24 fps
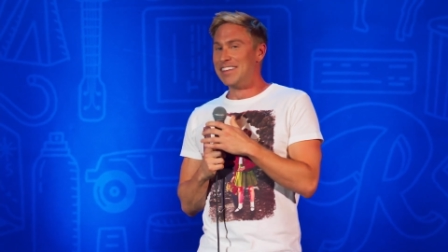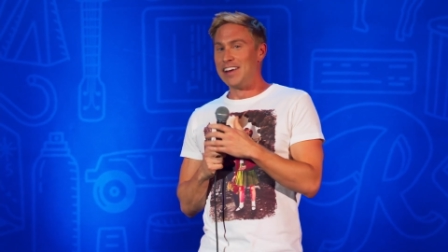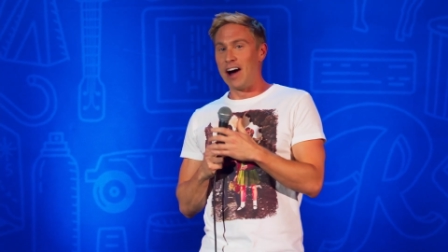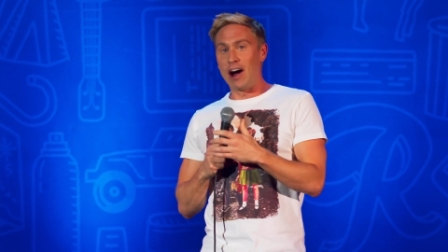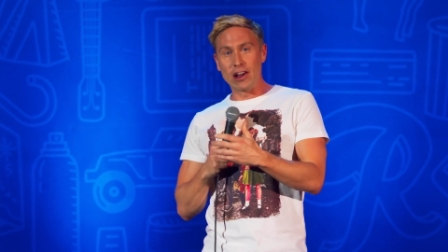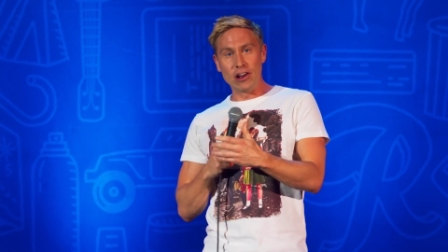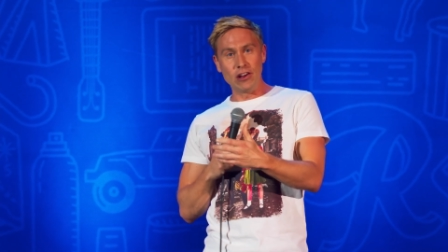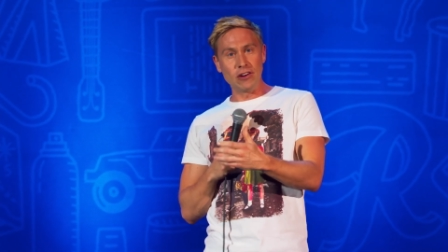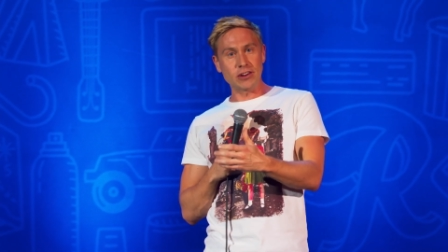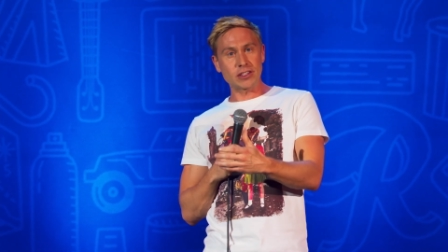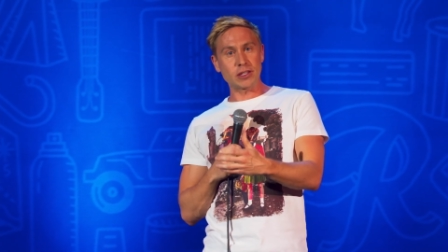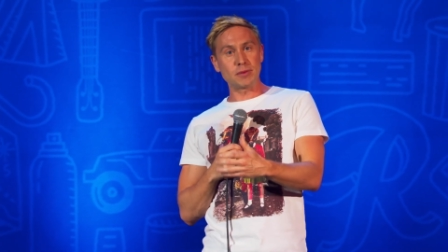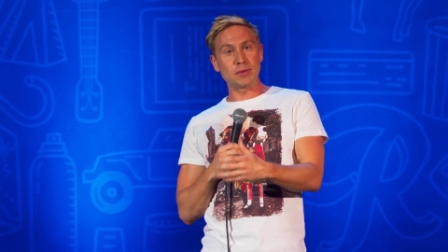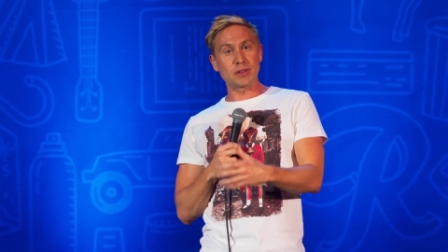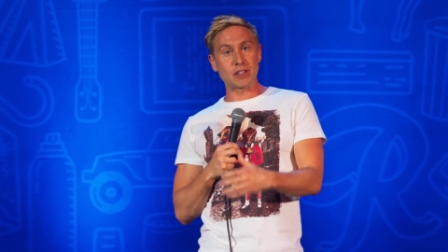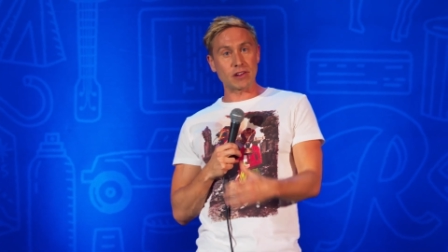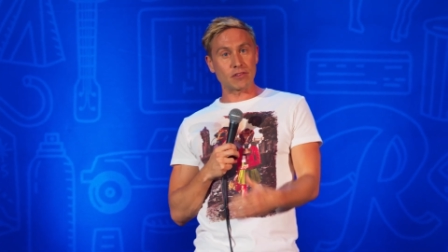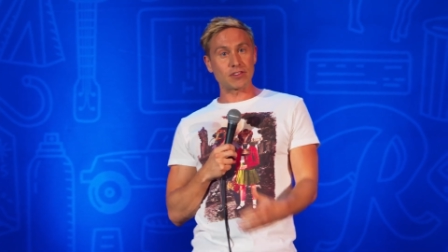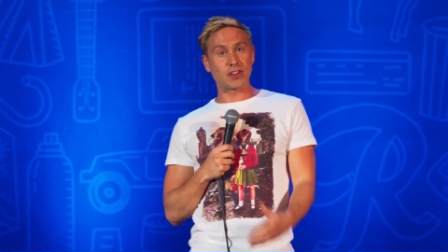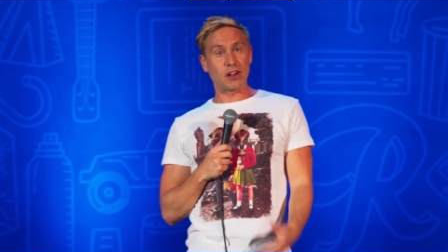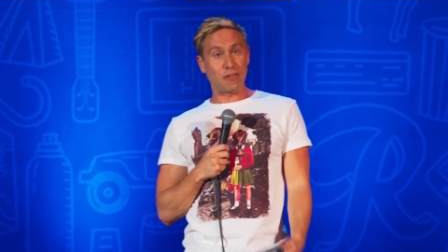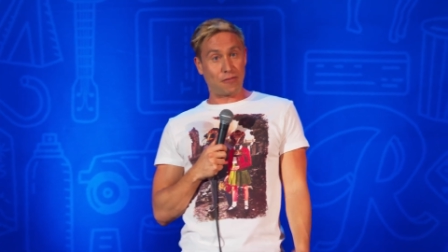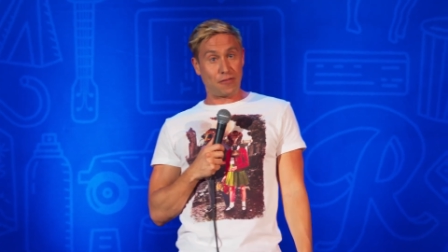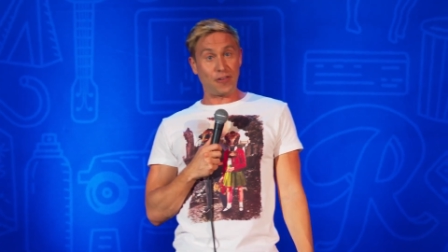I looked at
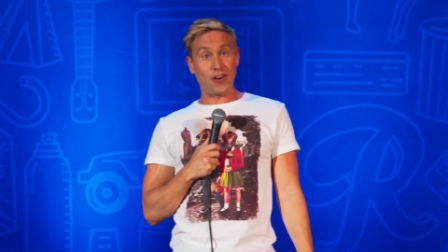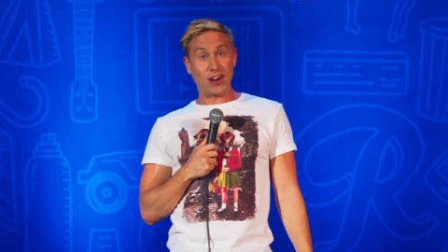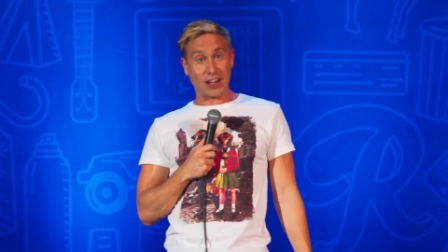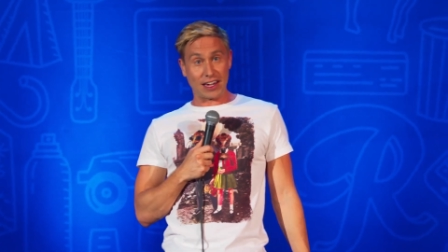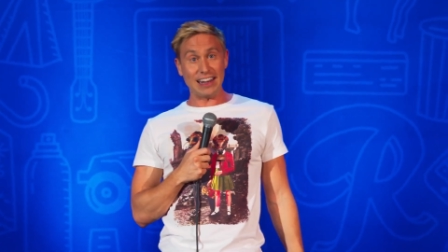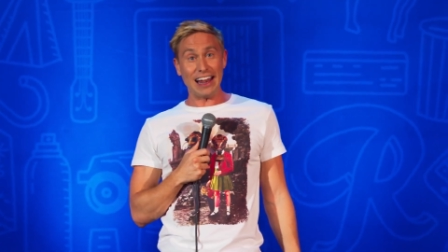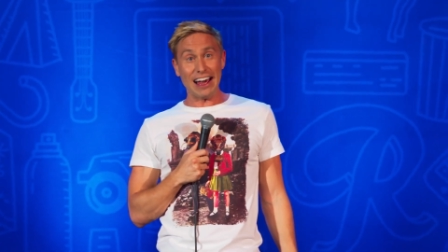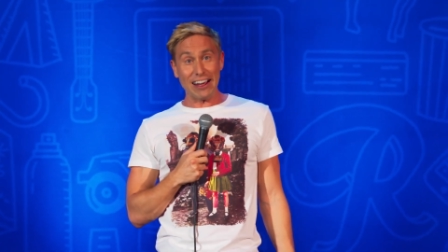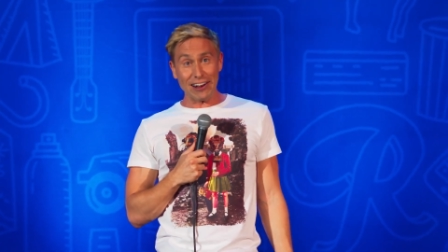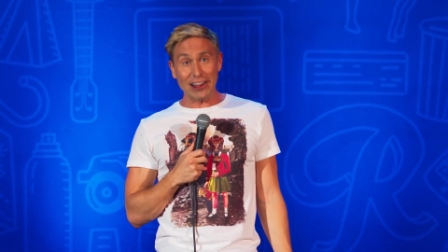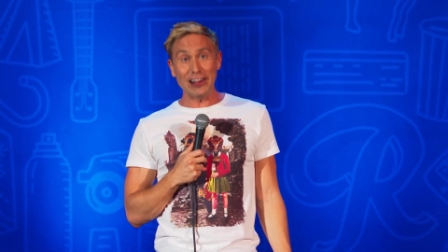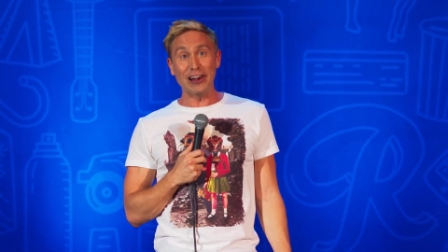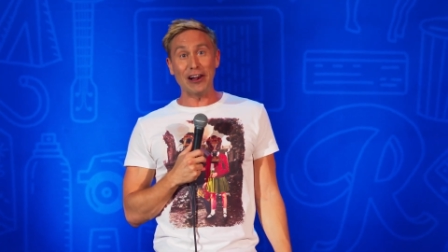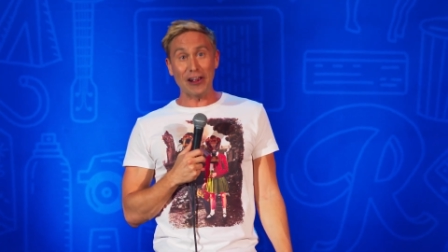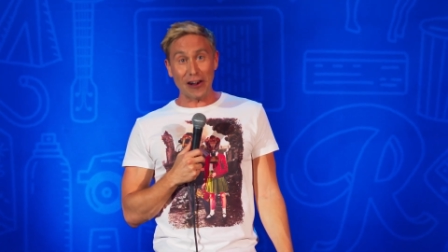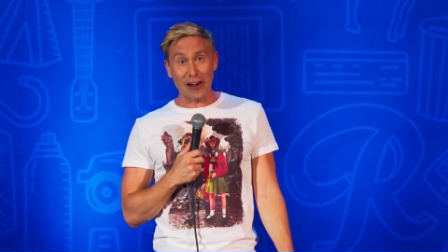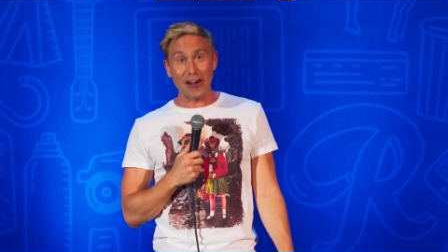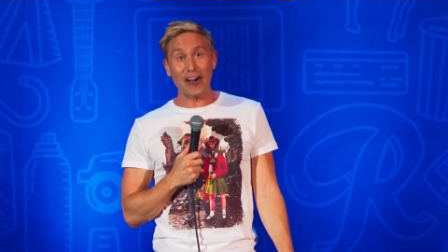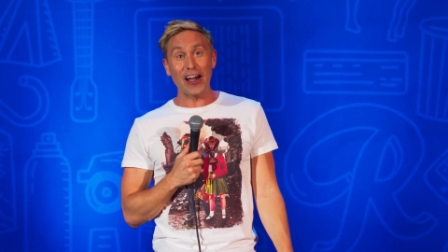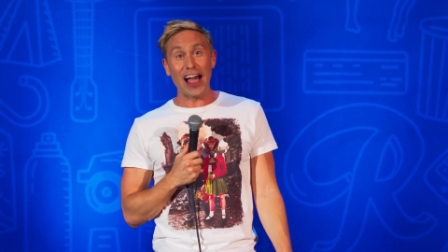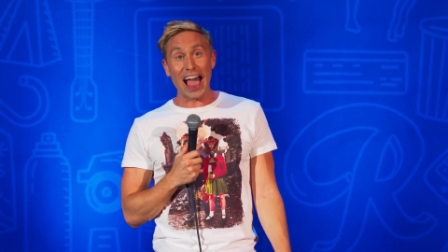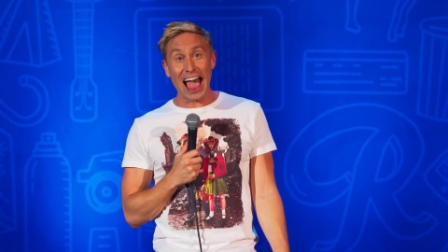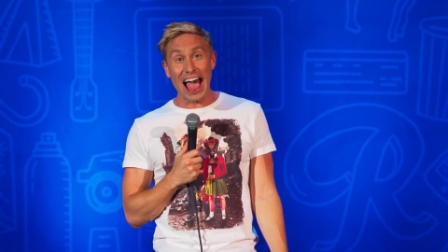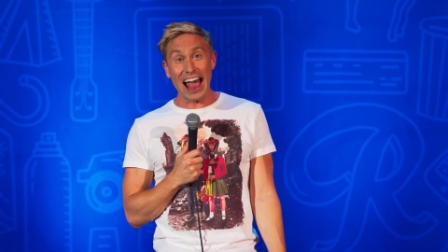myself and said, fucking Ellen,
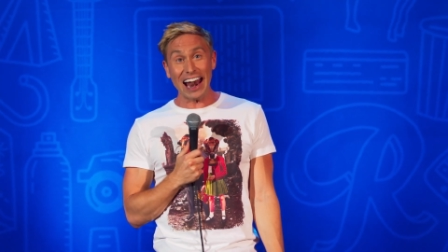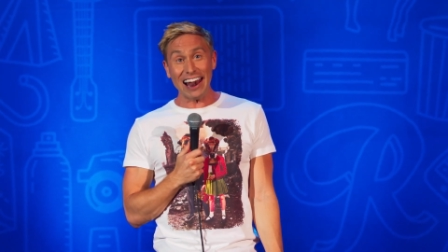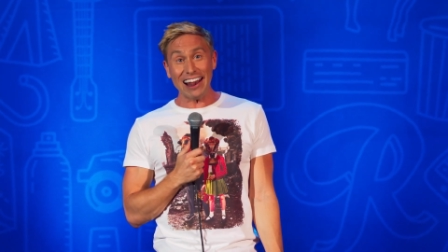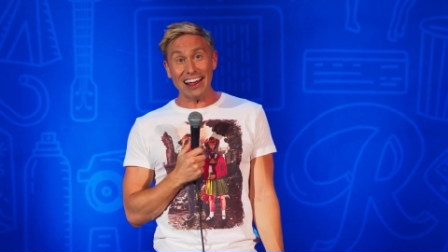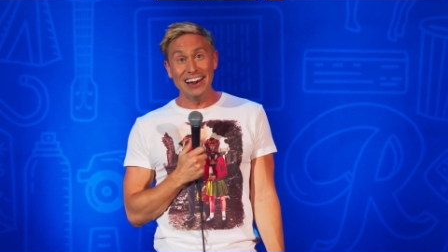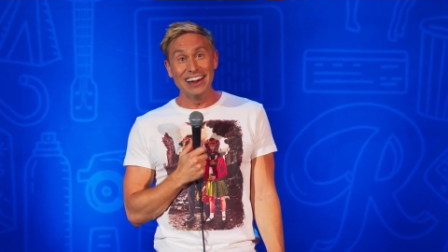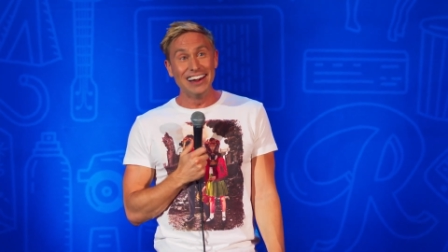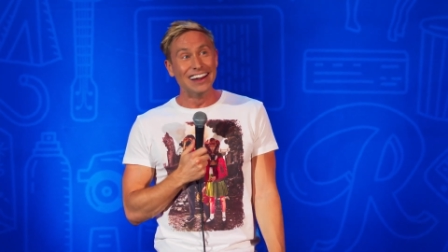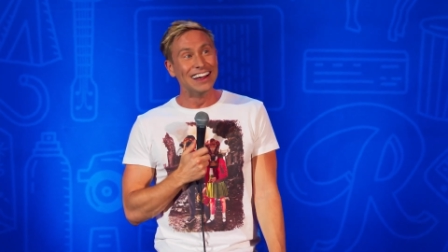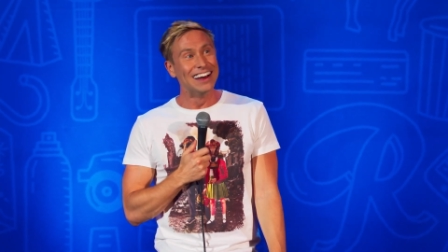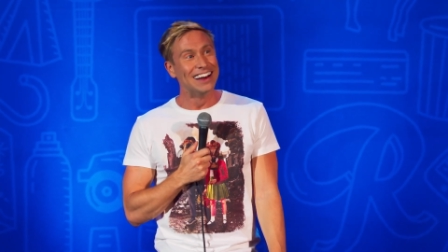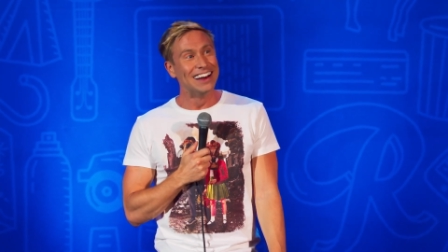look like Ellen.